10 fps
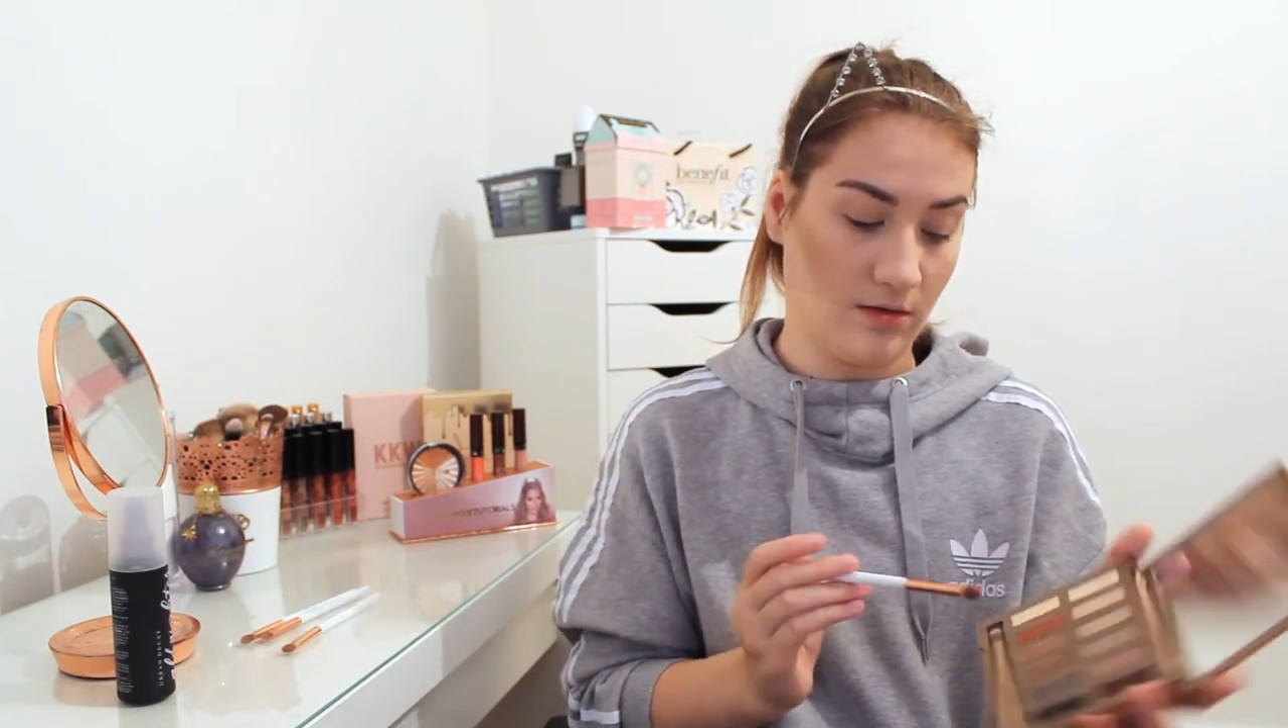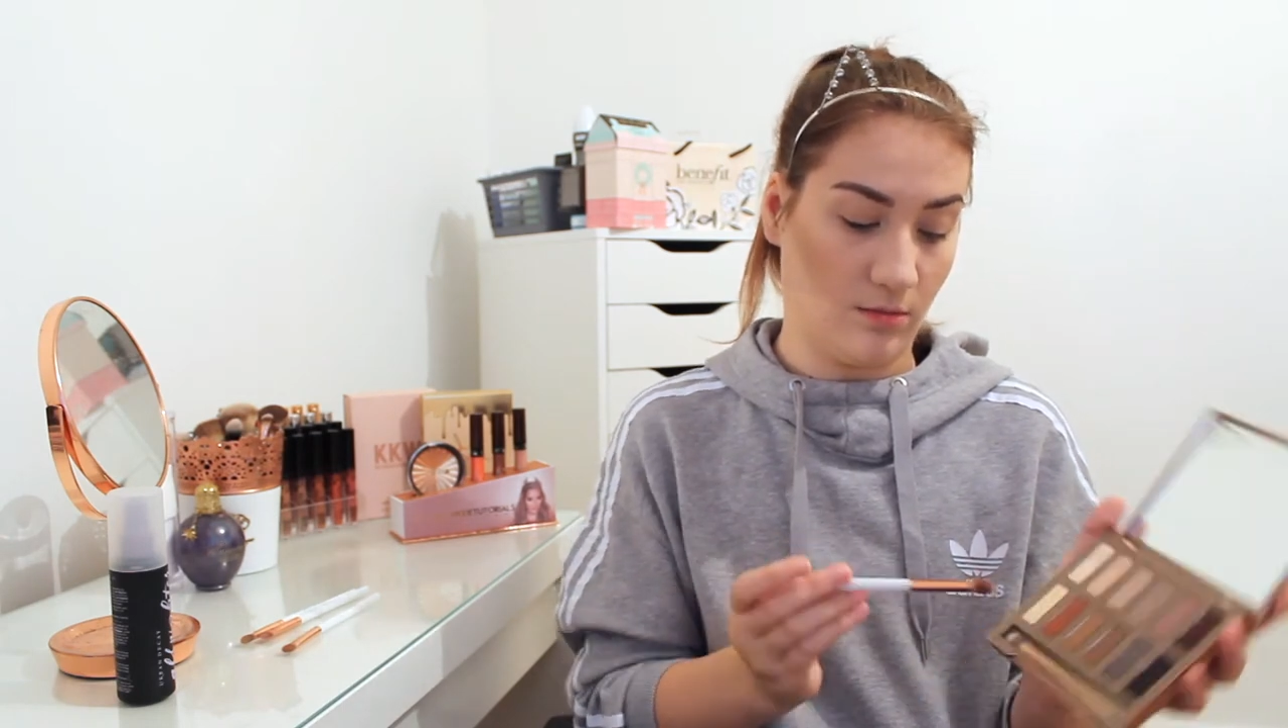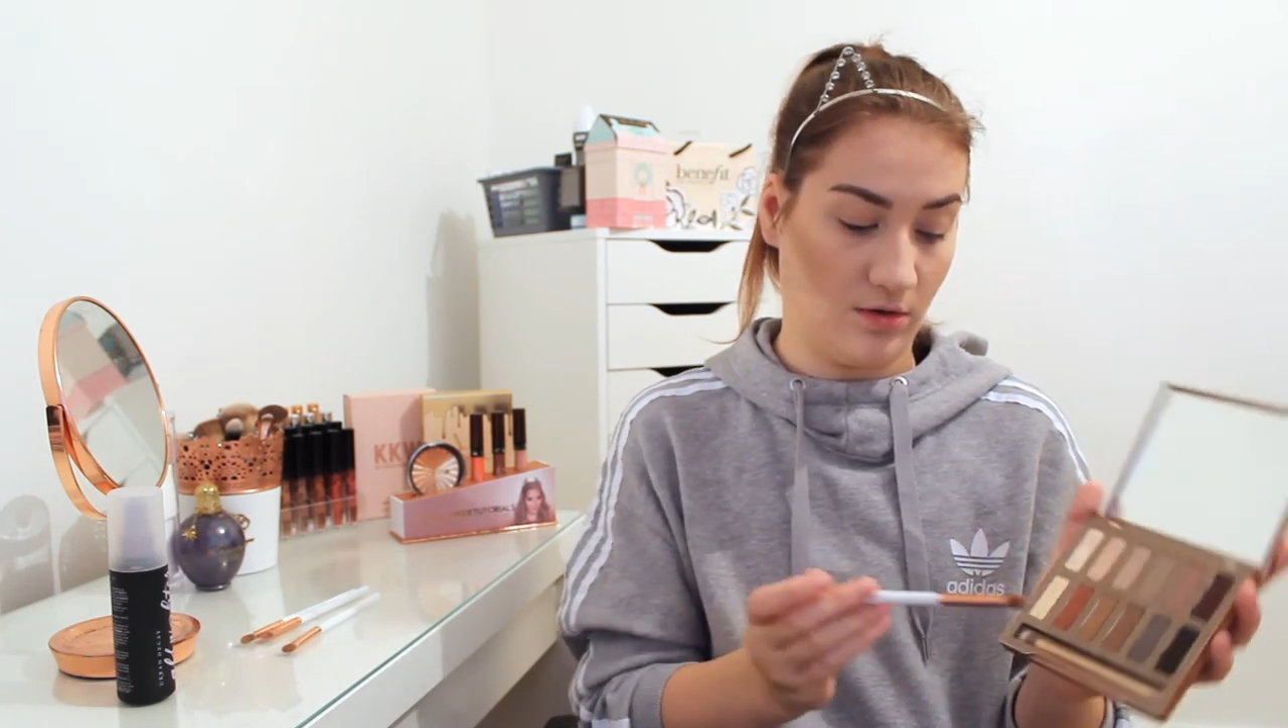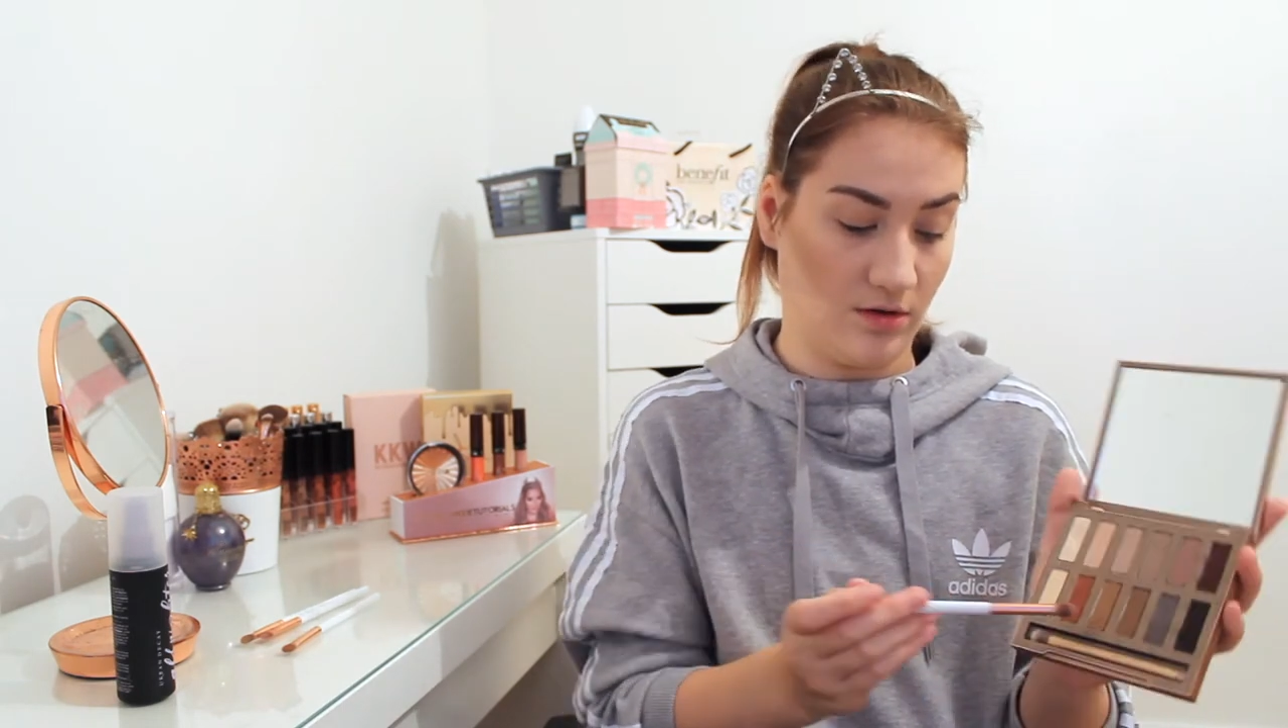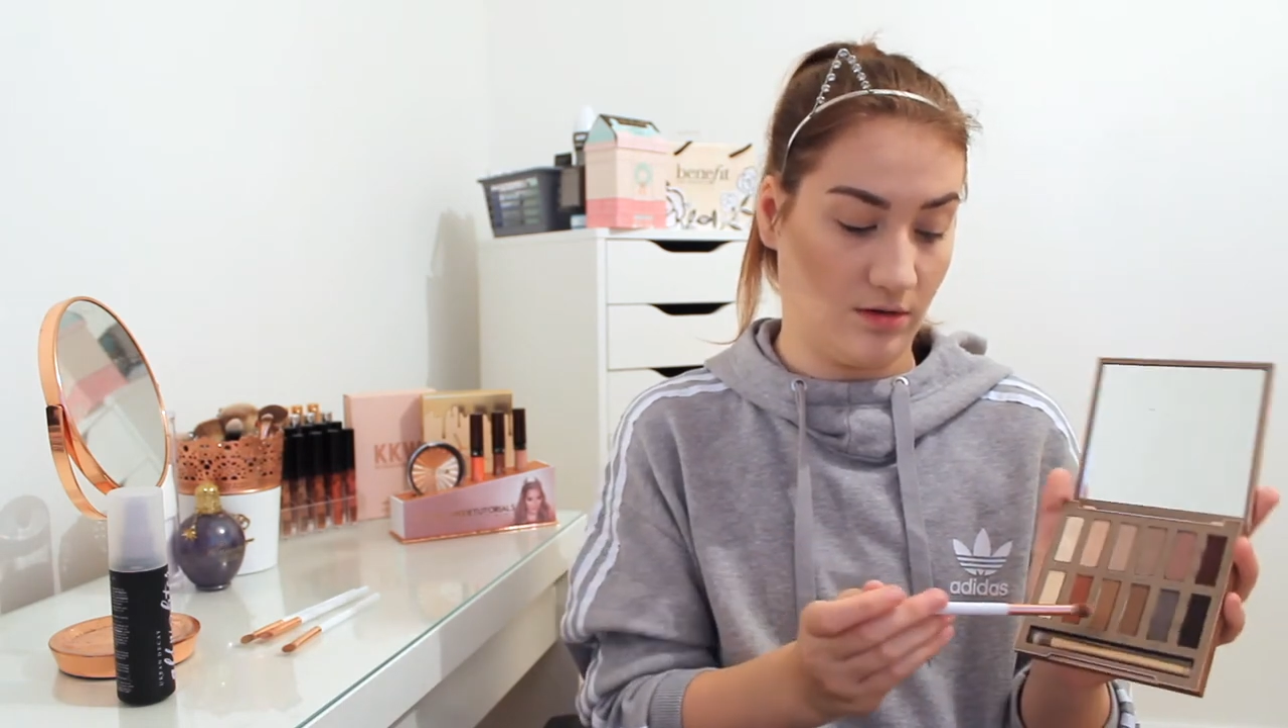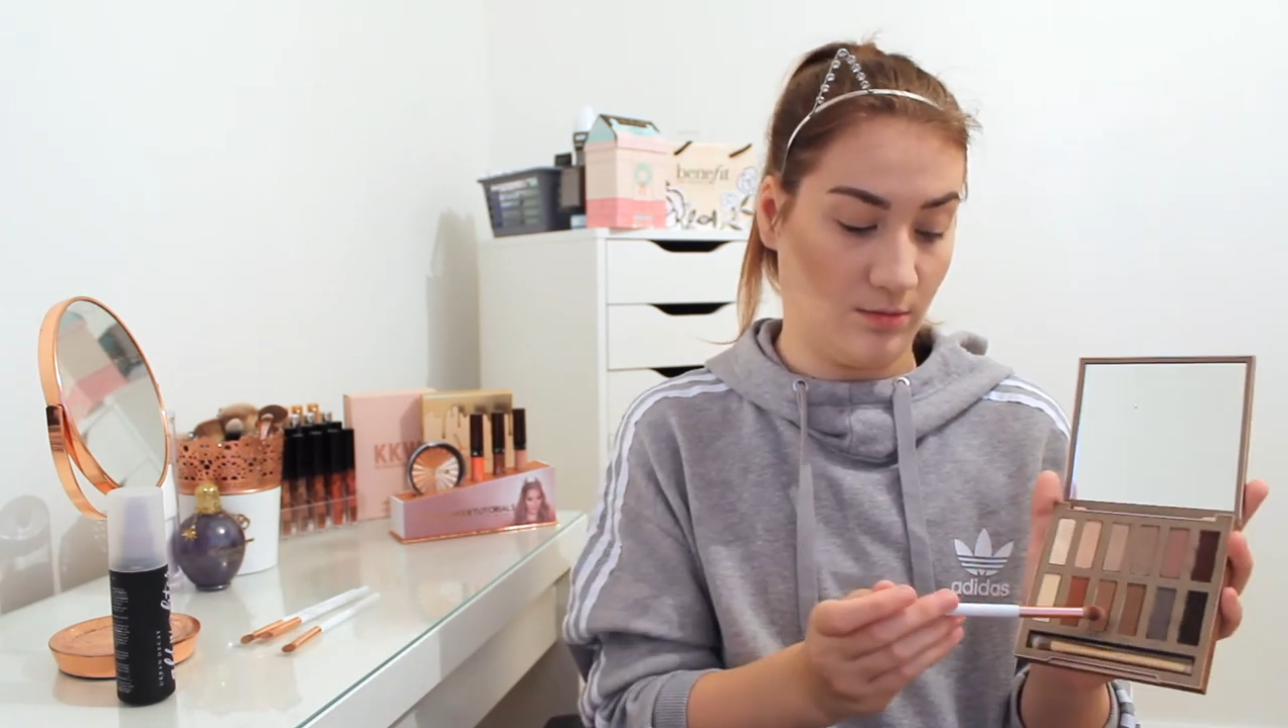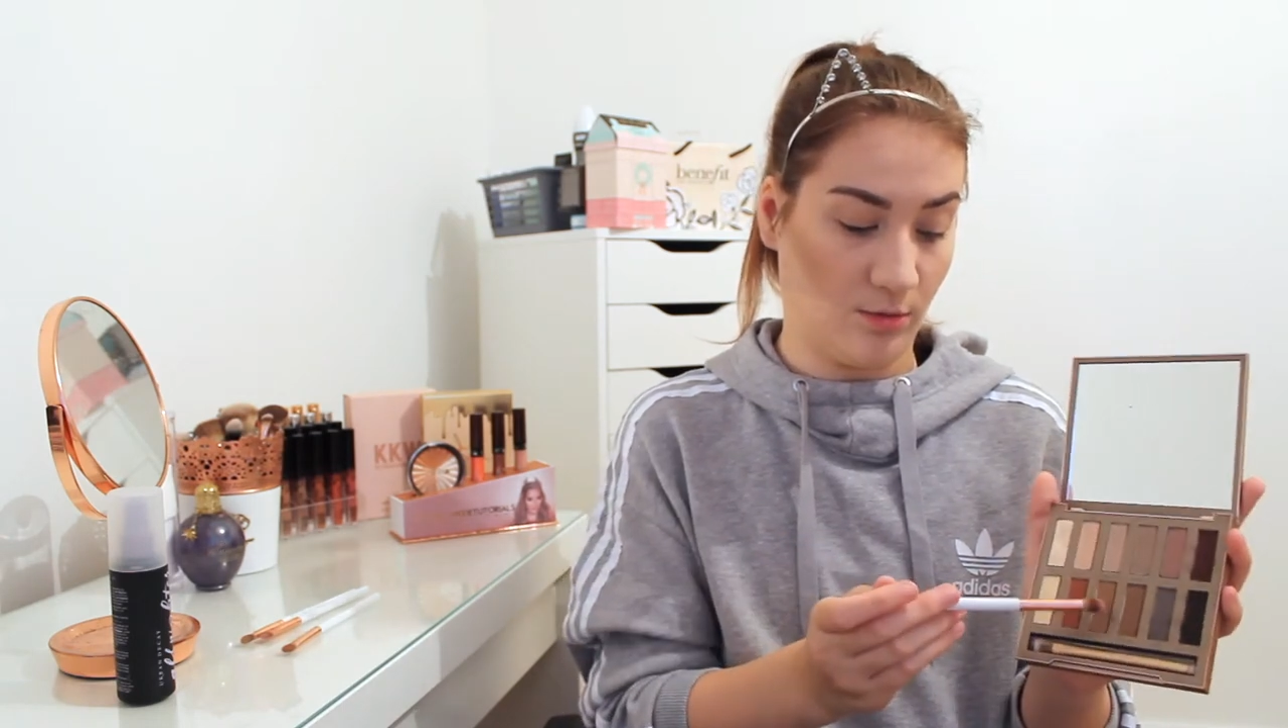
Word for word: which is this